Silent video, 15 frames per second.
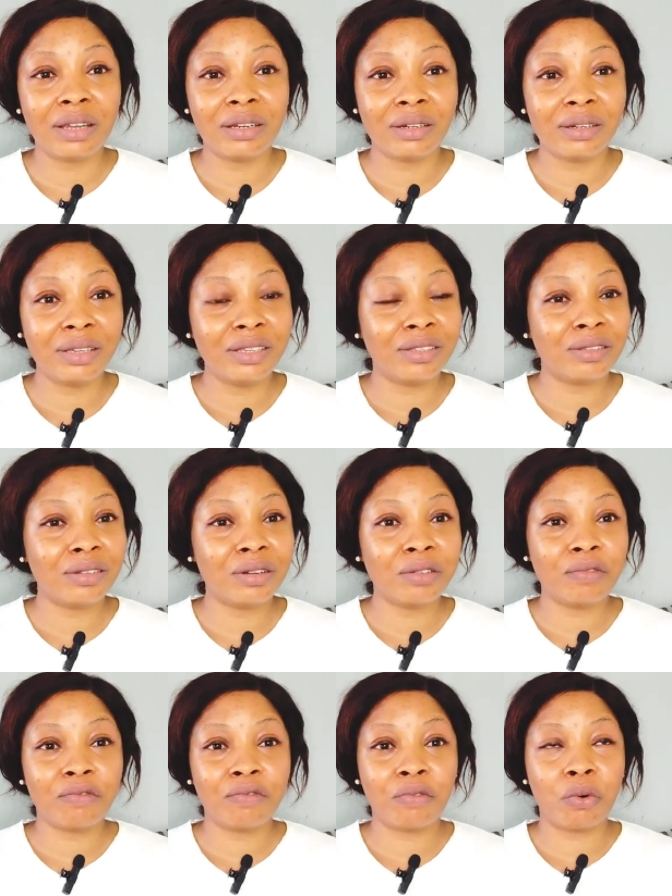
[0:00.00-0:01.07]
channel is
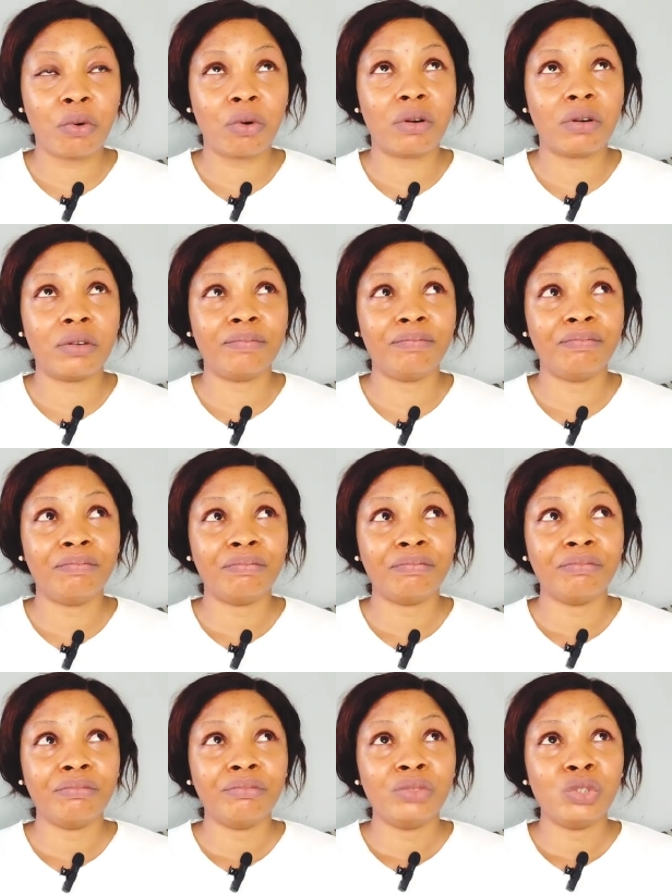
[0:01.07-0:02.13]
not for
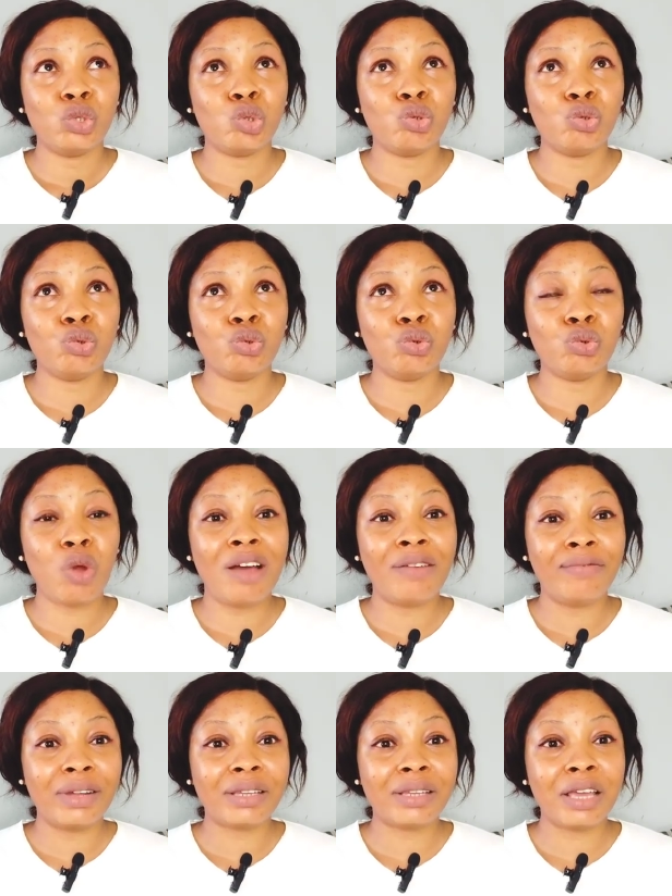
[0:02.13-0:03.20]
to
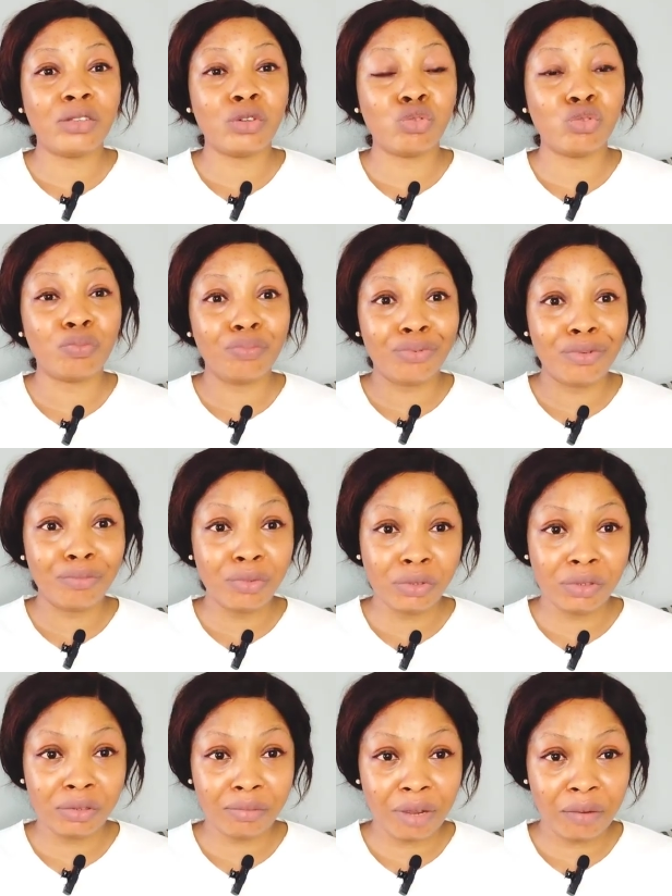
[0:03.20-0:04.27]
advertise or to
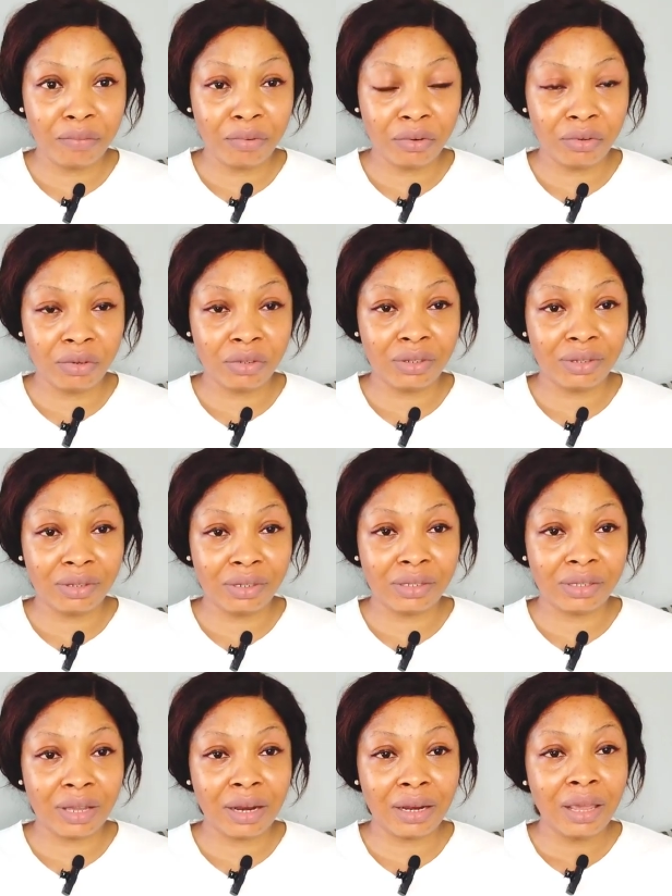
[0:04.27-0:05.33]
promote my product you
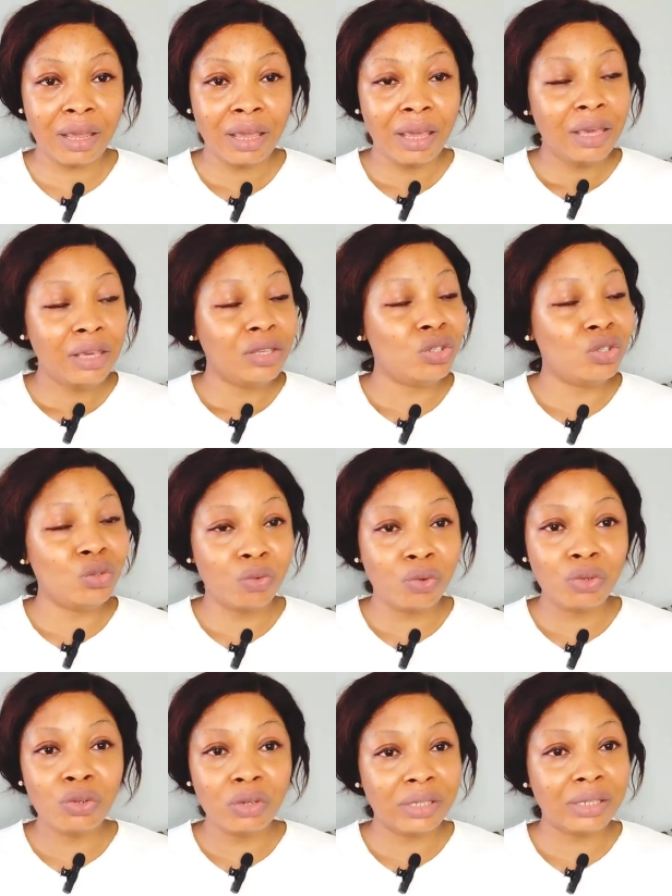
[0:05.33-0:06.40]
understand you
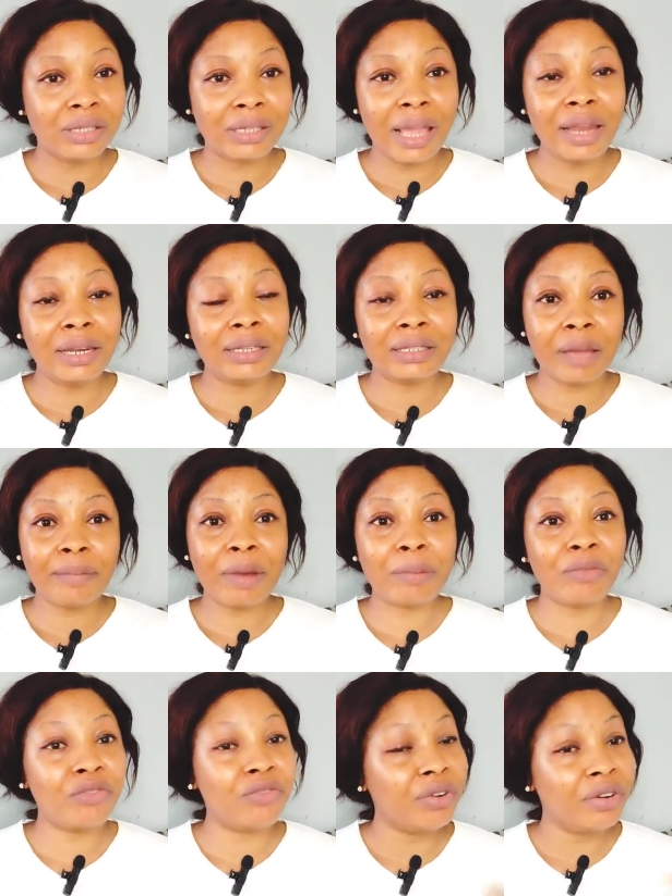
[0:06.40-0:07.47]
will notice that anytime
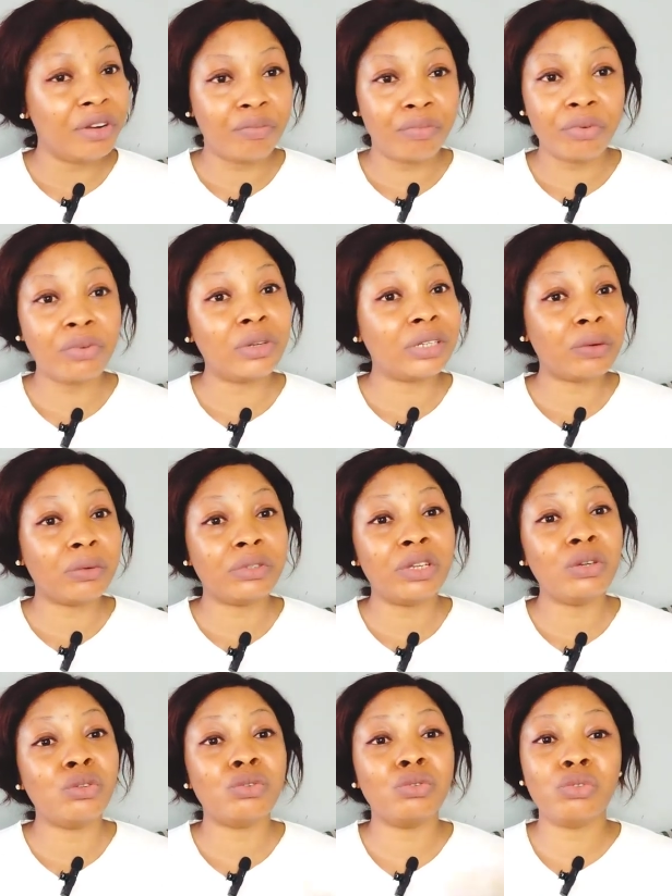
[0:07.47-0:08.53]
I'm reviewing a product, I will
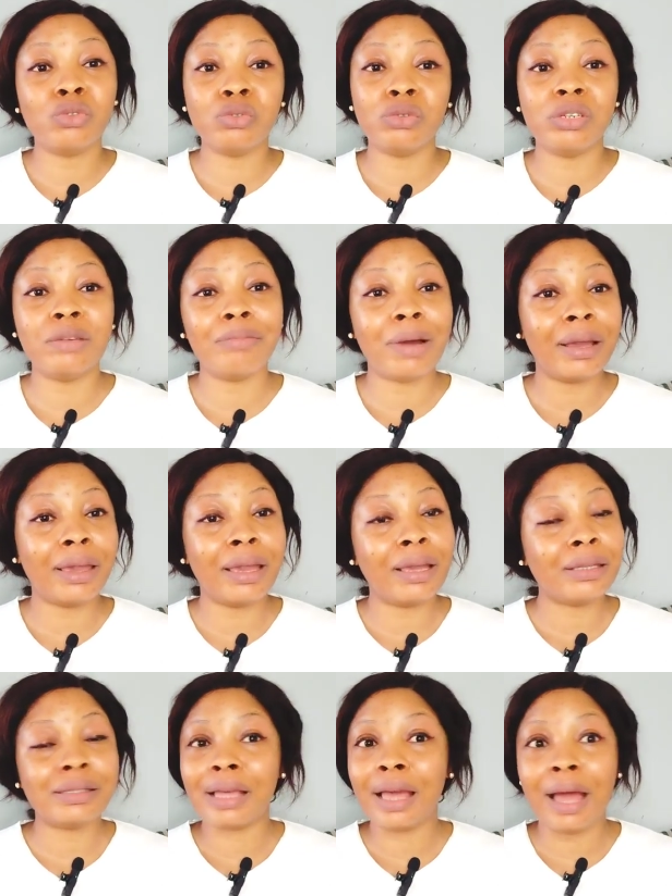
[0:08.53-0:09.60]
tell you to go to the
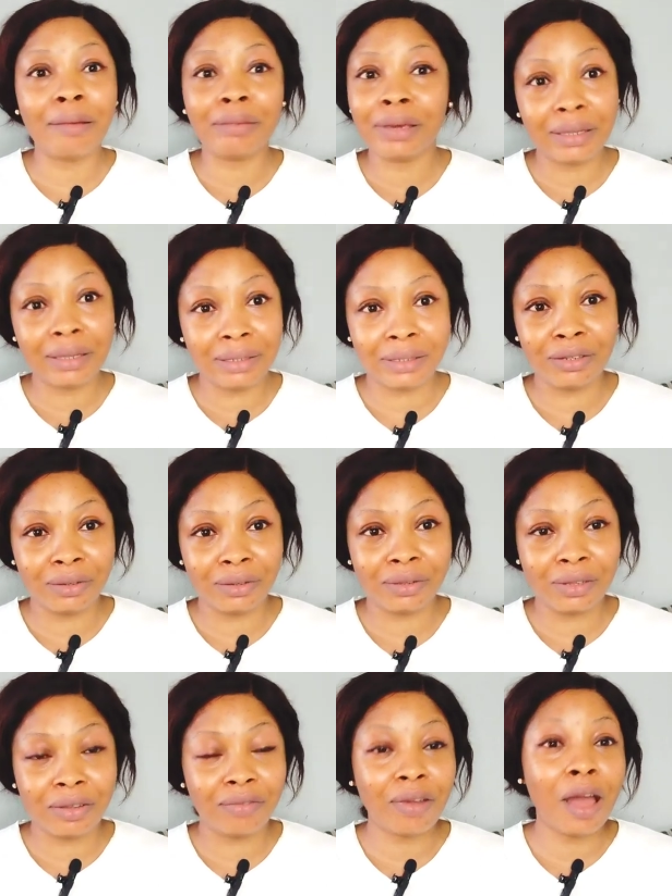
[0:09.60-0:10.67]
market and get it
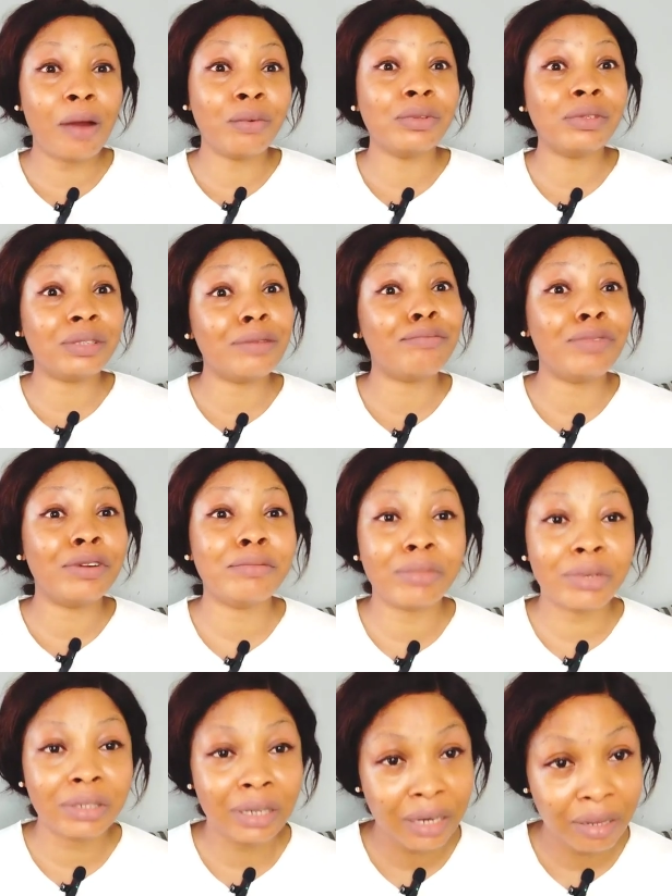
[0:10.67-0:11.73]
yourself. I won't say
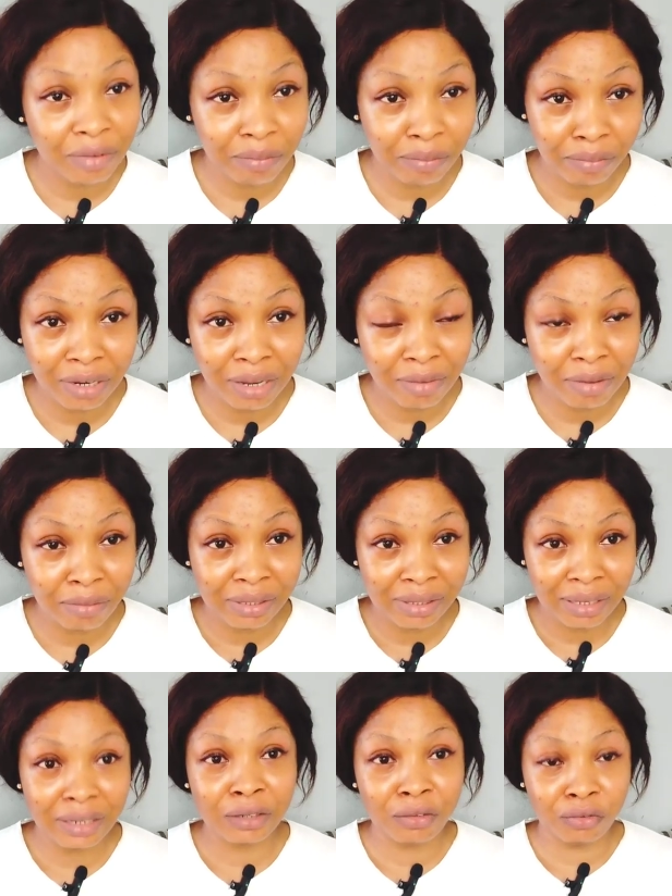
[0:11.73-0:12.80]
bring money, let me let me
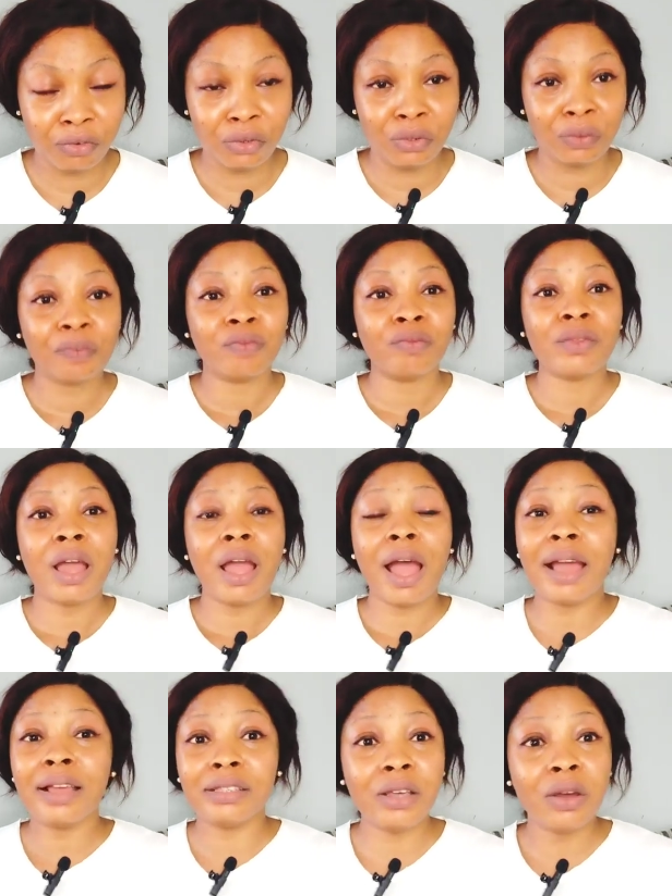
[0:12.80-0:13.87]
sell it for you.
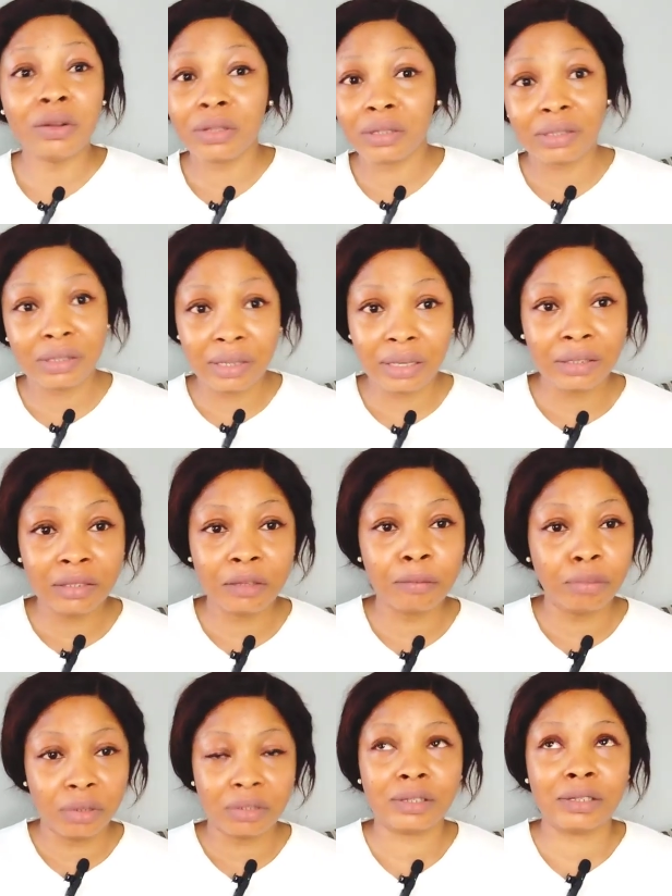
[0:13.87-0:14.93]
I sell those
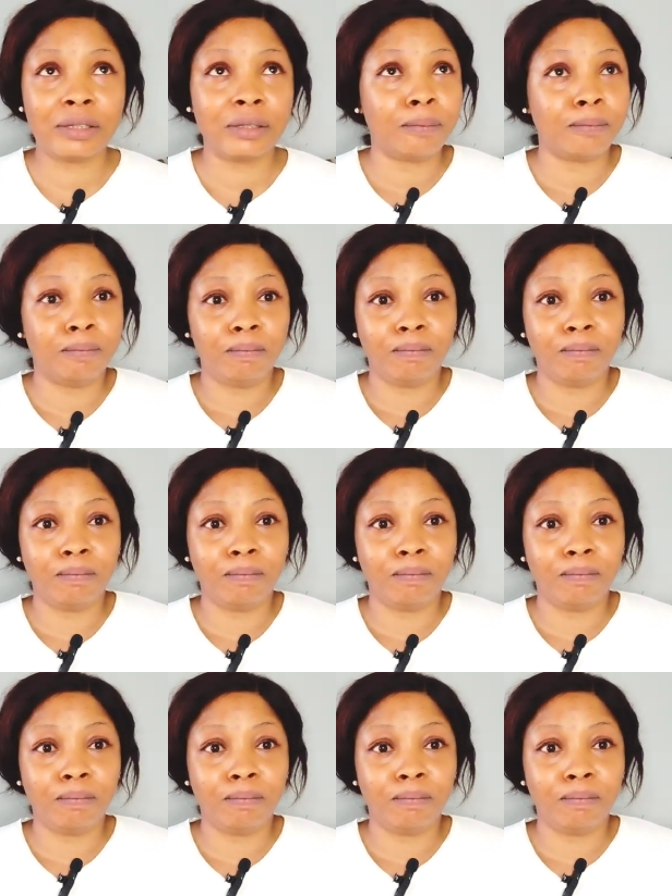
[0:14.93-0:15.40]
things, but